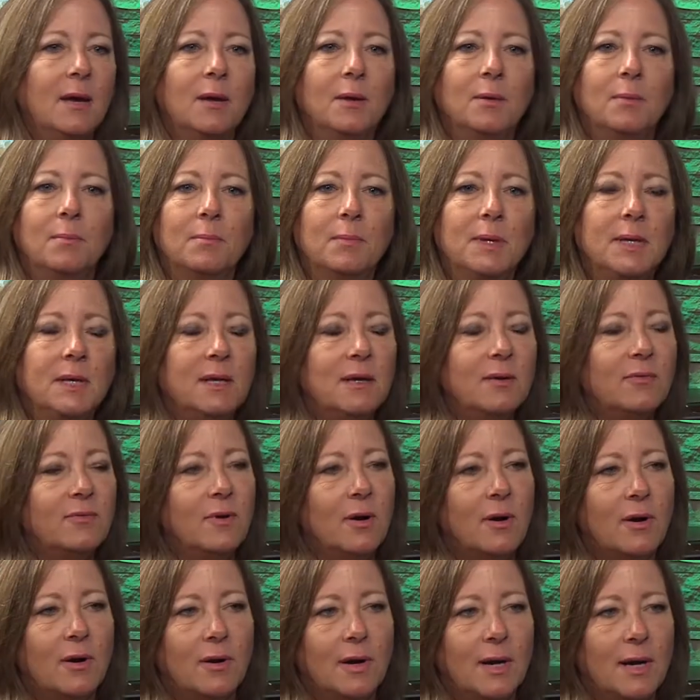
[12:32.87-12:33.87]
Many of
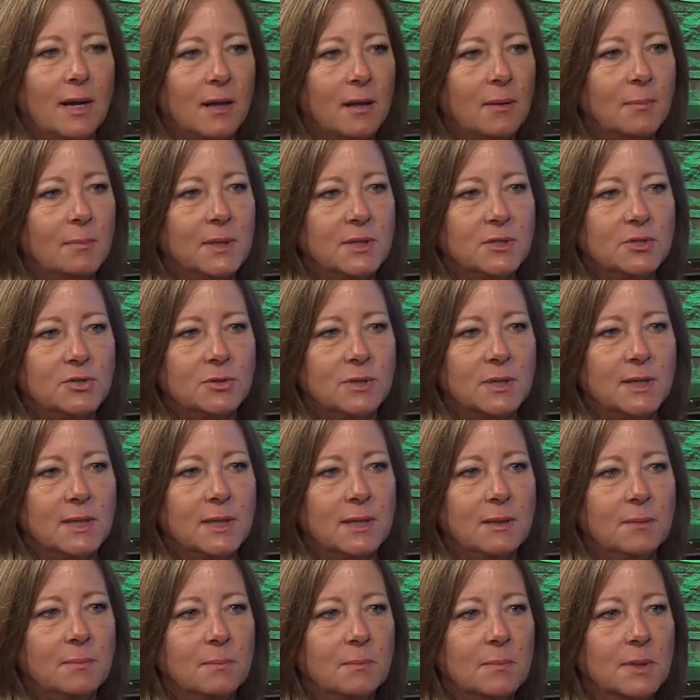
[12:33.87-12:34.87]
our
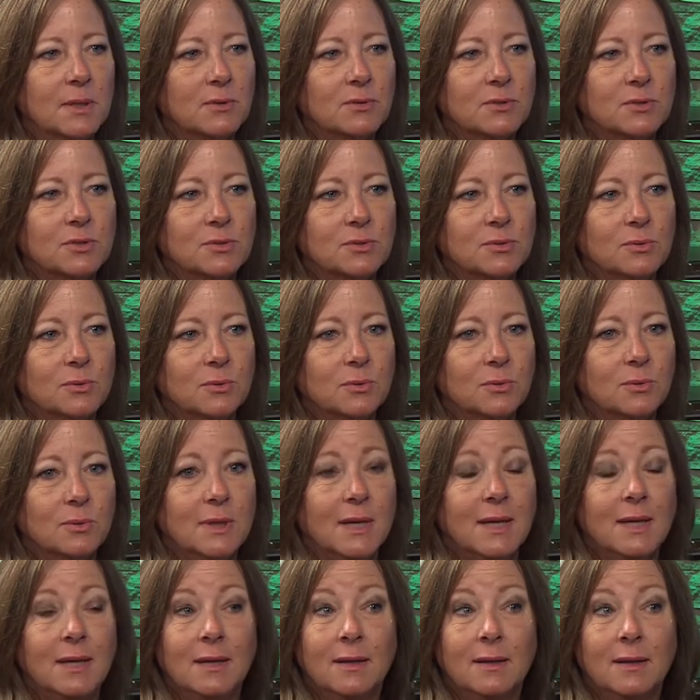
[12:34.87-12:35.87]
elementary, middle school,
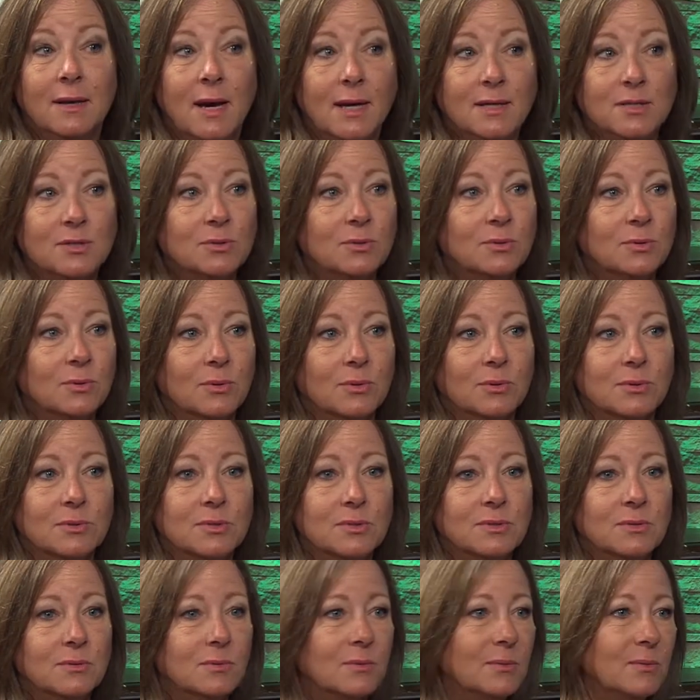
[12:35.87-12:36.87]
and high
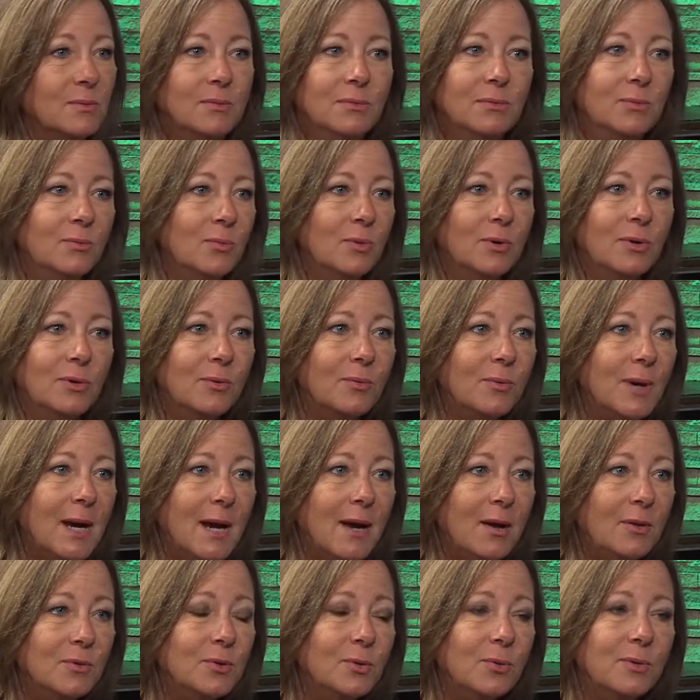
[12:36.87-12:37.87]
schoolers weren't
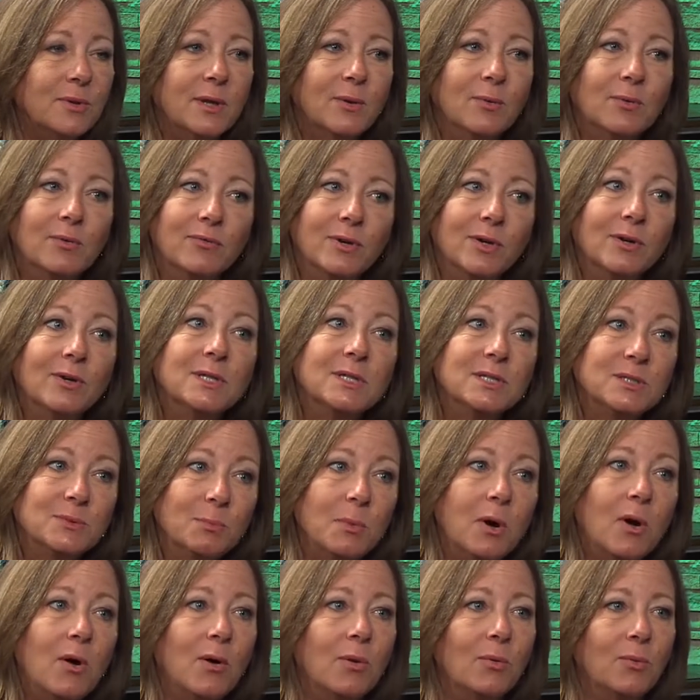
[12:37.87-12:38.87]
around or they were very
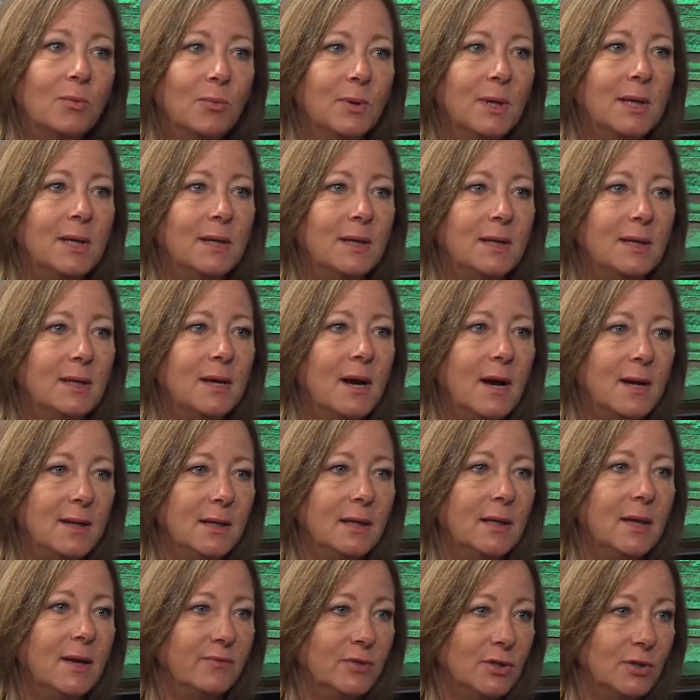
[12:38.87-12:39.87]
small when
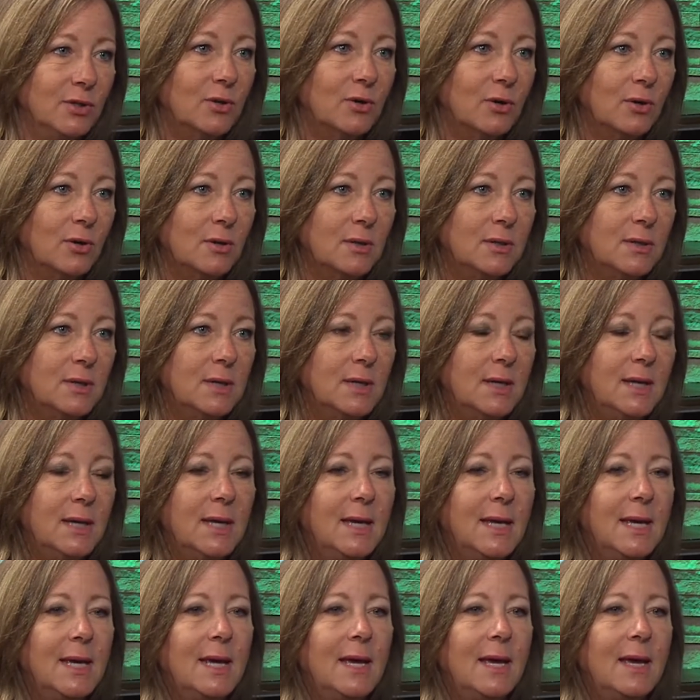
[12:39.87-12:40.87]
9-11 occurred.
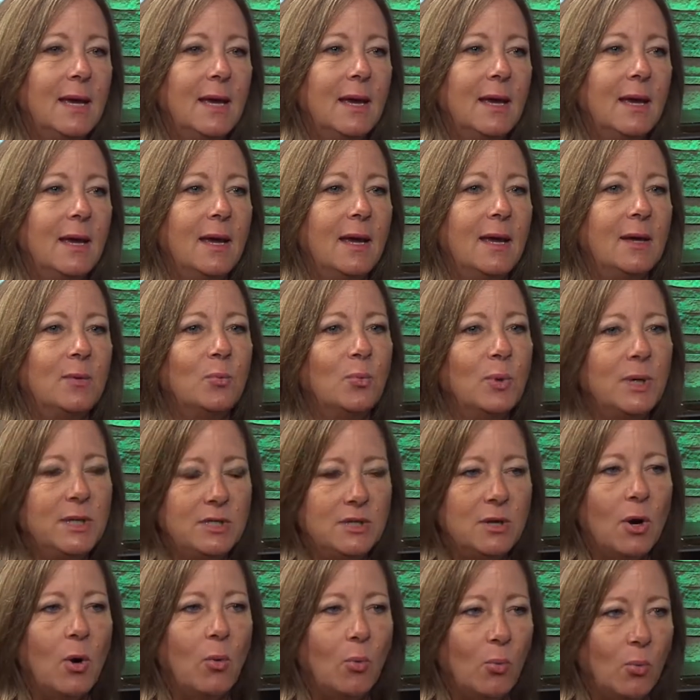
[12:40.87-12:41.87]
And we
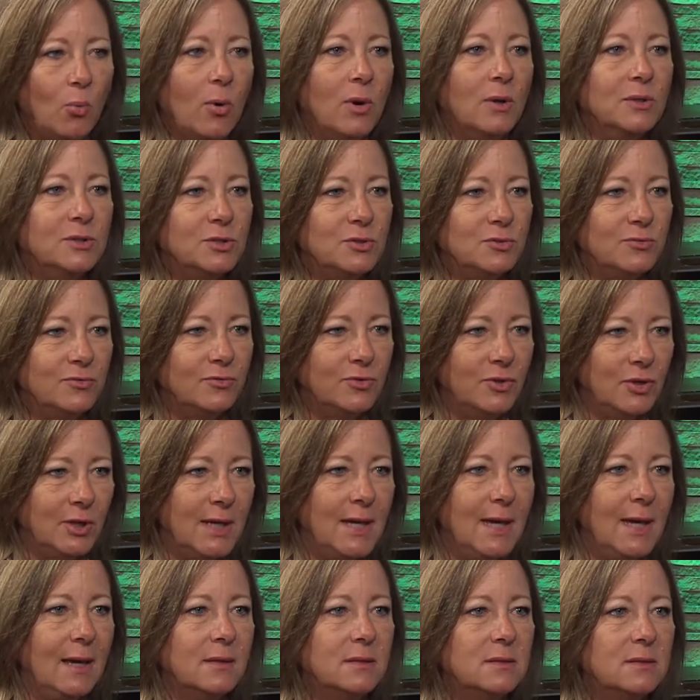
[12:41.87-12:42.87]
don't want to
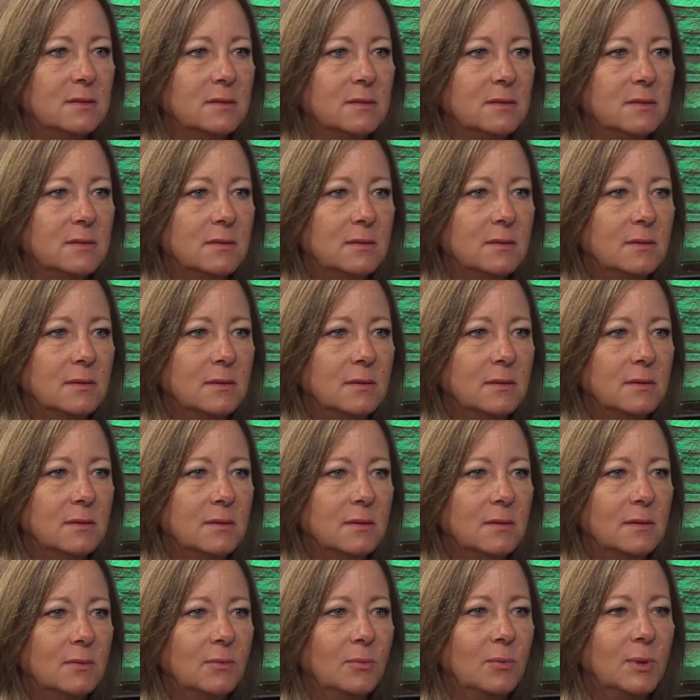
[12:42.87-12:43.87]
forget.
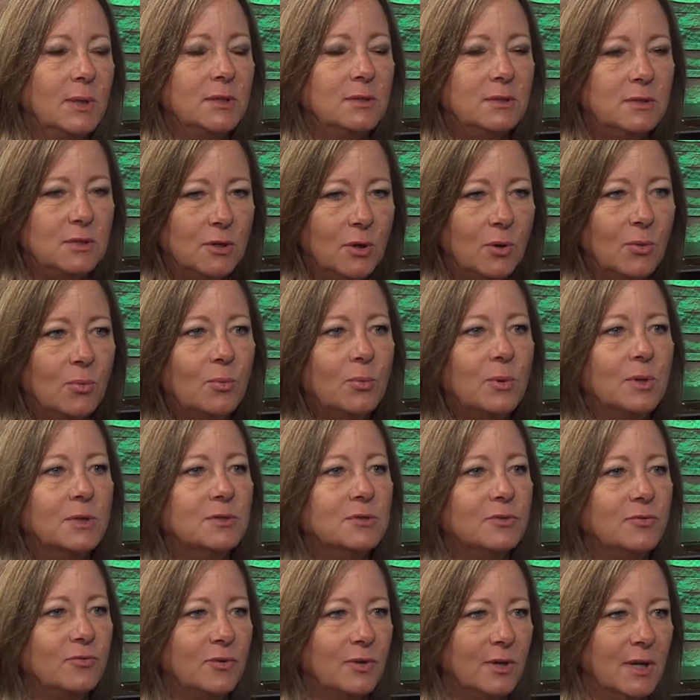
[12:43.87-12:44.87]
We don't want
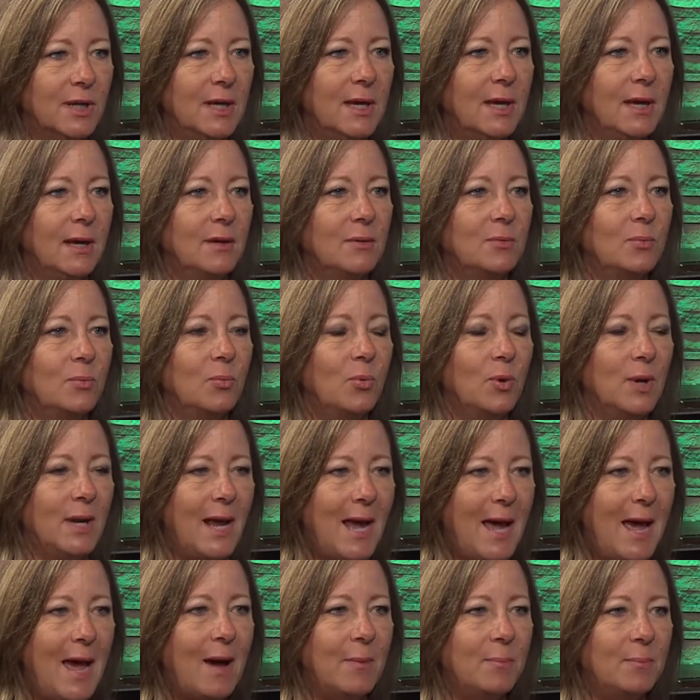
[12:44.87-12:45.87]
to forget what
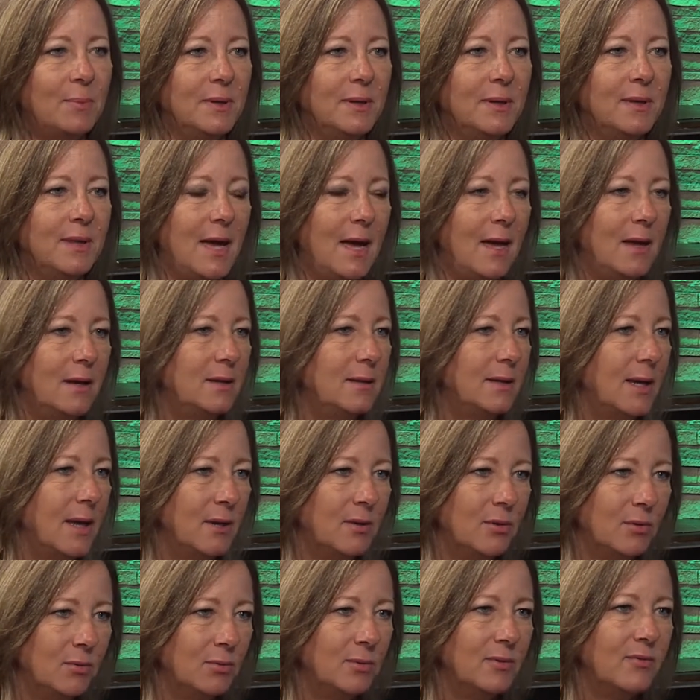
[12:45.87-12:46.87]
happened that, that
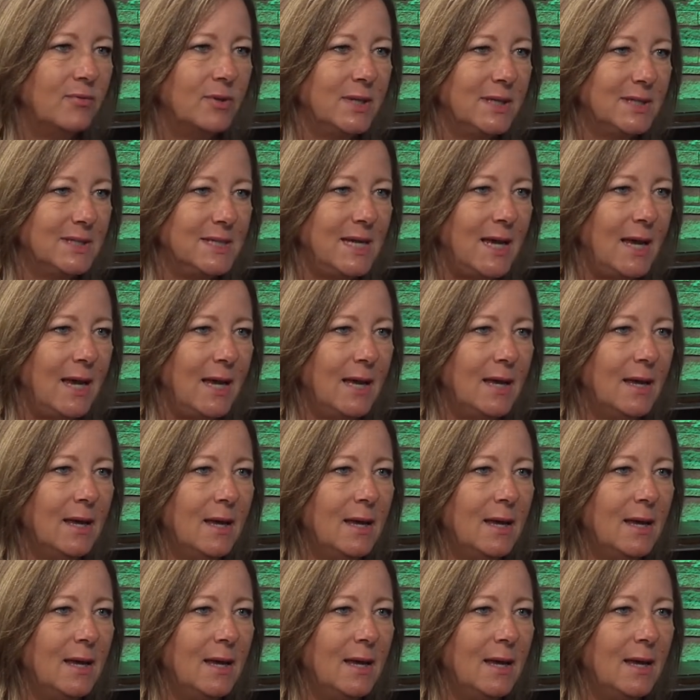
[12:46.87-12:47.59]
horrific day.